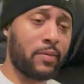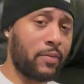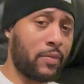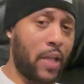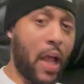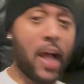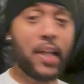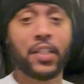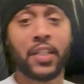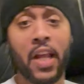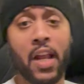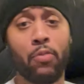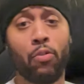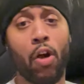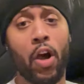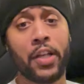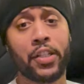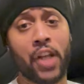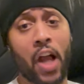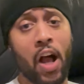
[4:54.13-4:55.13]
Y'all seen
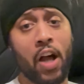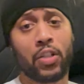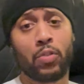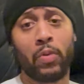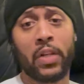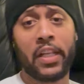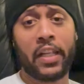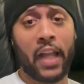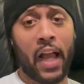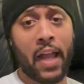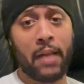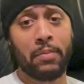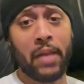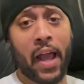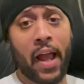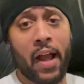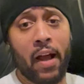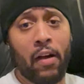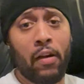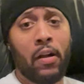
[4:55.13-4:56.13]
Roy Jones when he came
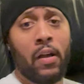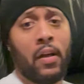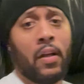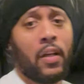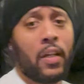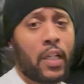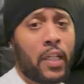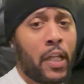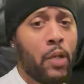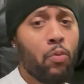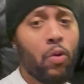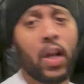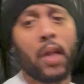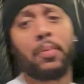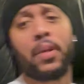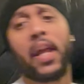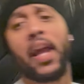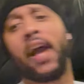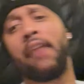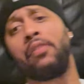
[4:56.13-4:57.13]
down? He went
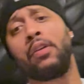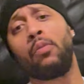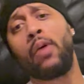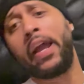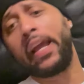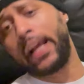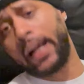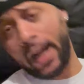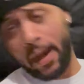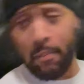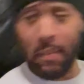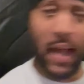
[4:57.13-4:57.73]
up to heavyweight, come